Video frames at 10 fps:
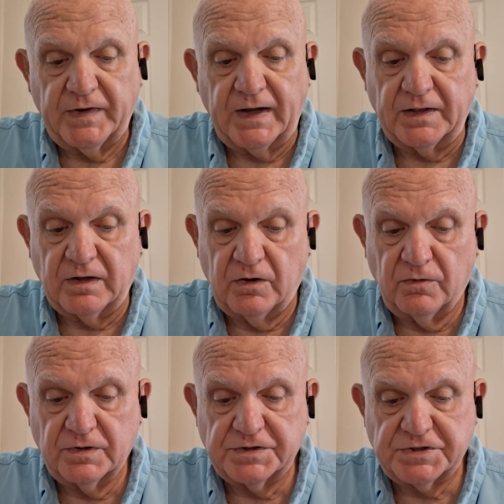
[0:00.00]
And the
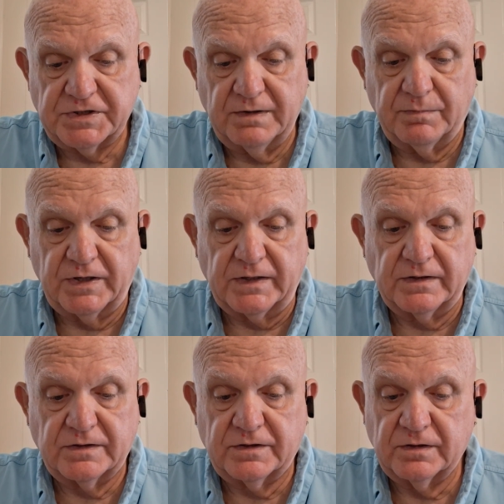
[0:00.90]
whole assembly
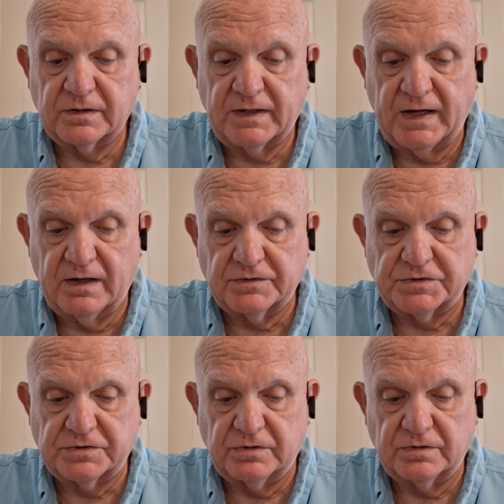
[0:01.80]
took
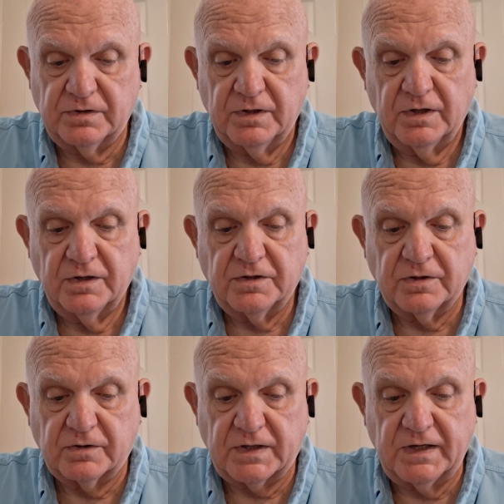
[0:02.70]
counsel
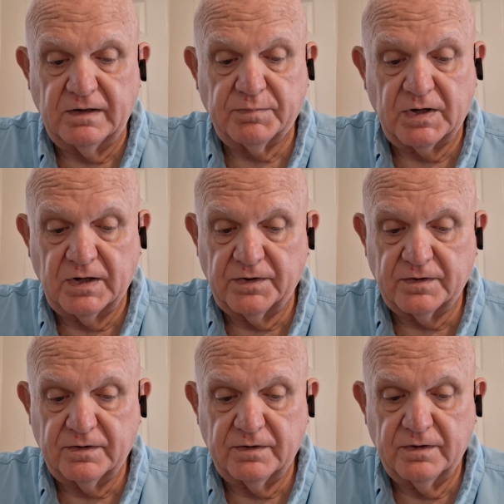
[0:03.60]
to keep
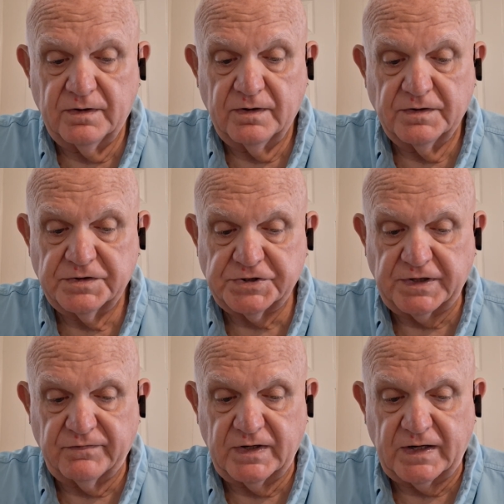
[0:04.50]
other
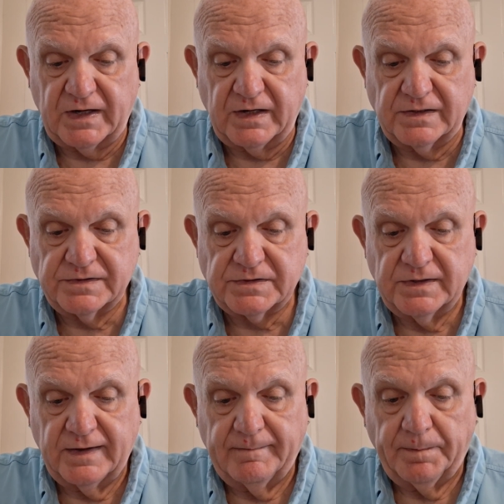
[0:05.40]
seven days,
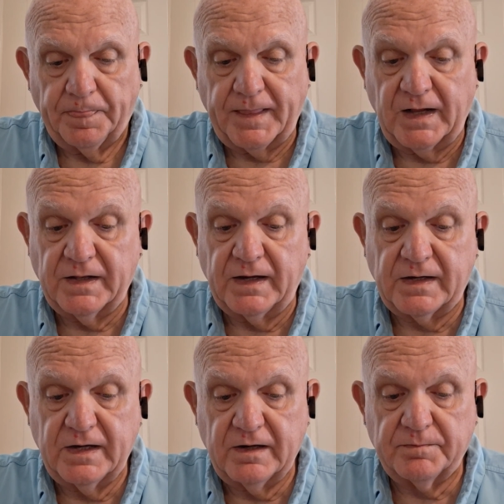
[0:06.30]
and they
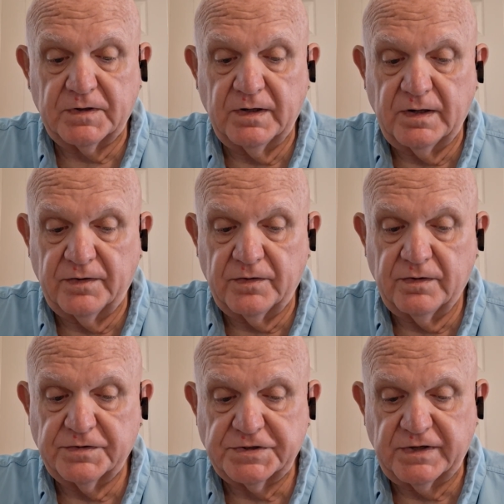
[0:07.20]
kept
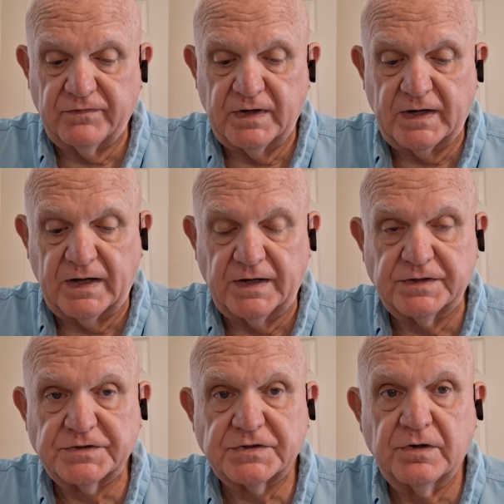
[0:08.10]
other seven
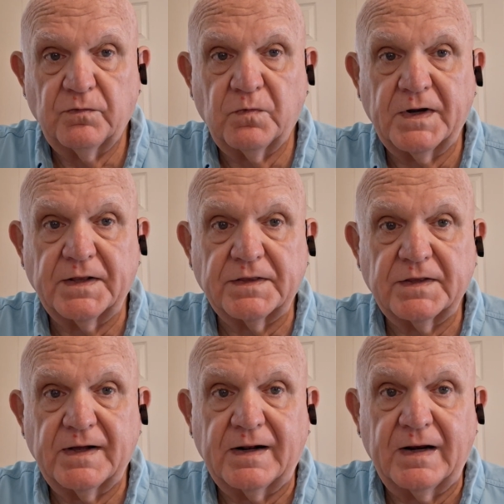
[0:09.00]
days with
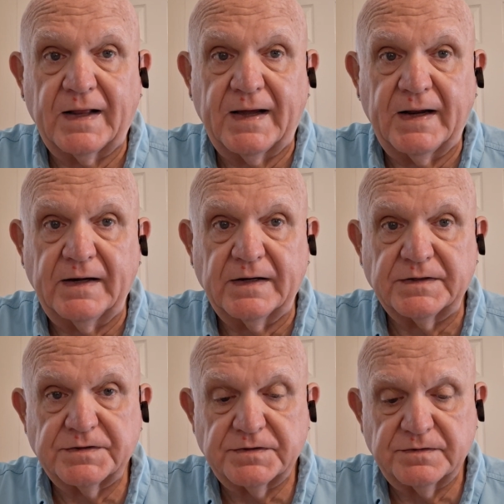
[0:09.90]

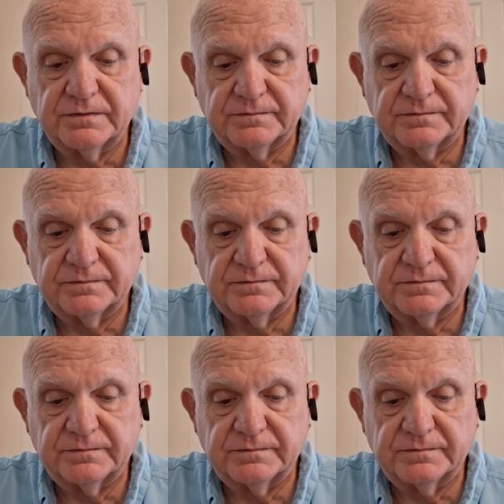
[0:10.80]
gladness.